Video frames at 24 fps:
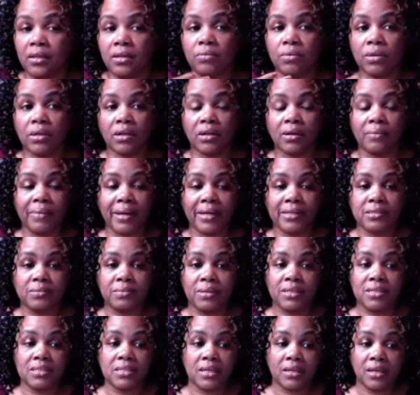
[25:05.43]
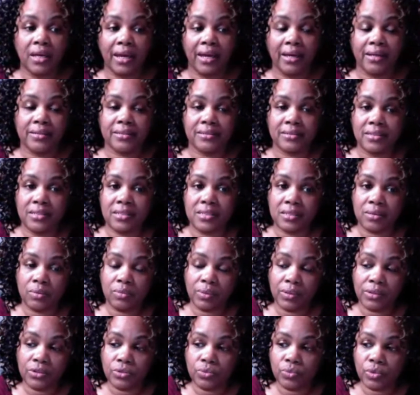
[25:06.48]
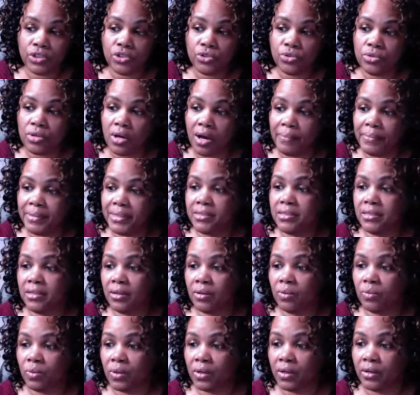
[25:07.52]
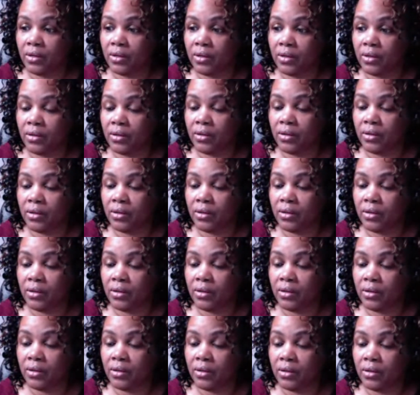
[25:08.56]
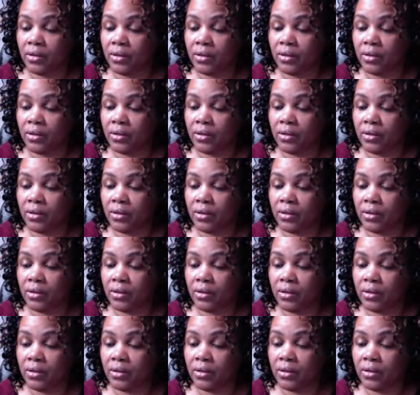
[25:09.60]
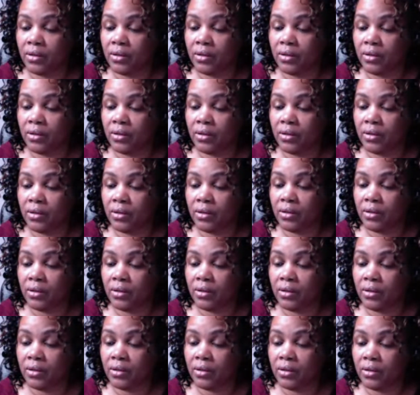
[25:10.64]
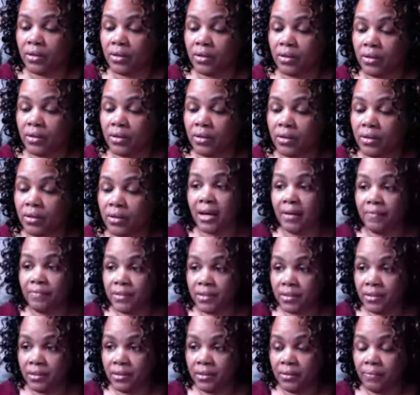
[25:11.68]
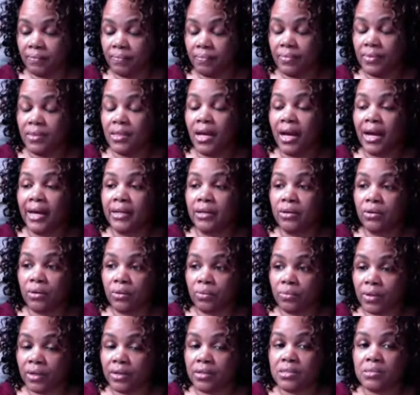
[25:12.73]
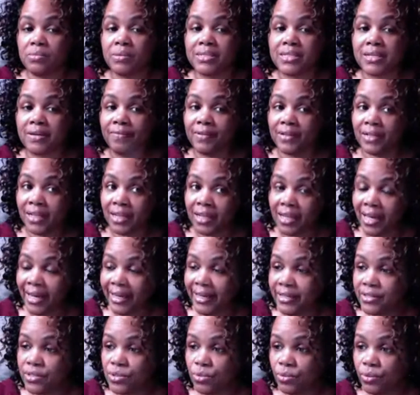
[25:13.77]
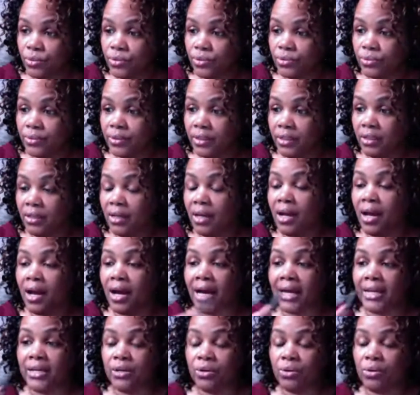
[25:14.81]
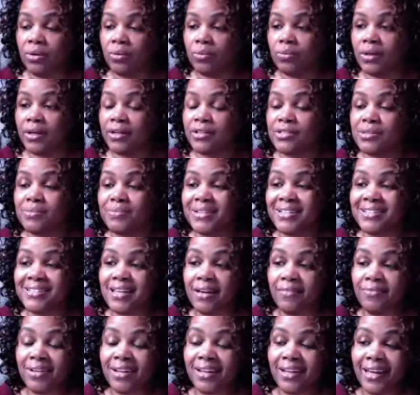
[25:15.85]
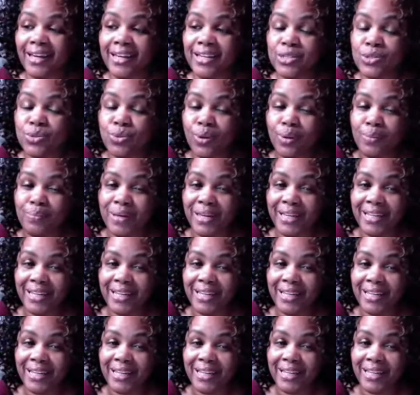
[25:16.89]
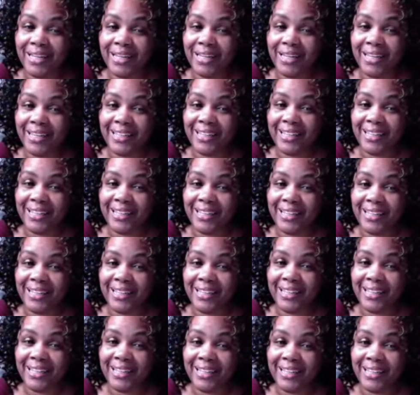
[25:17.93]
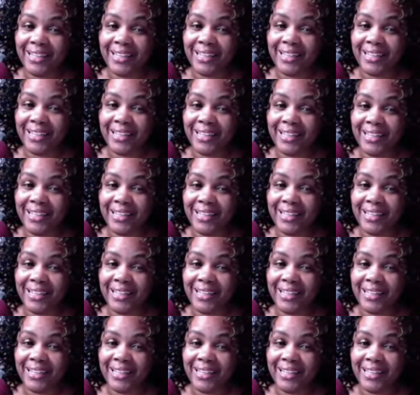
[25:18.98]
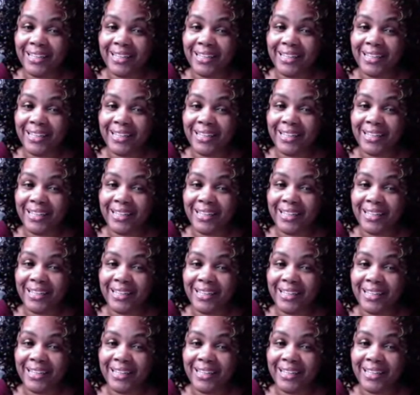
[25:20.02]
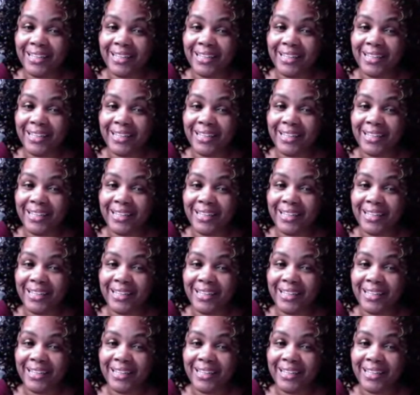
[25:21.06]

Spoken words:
Then you want to come back to me and say, hey, Delisa, what you taught me didn't work. No, I taught you works. I know it works because I've done it. I know it works because I have clients who are doing it. I know it works because I have clients who are making tens of thousands of dollars every month doing this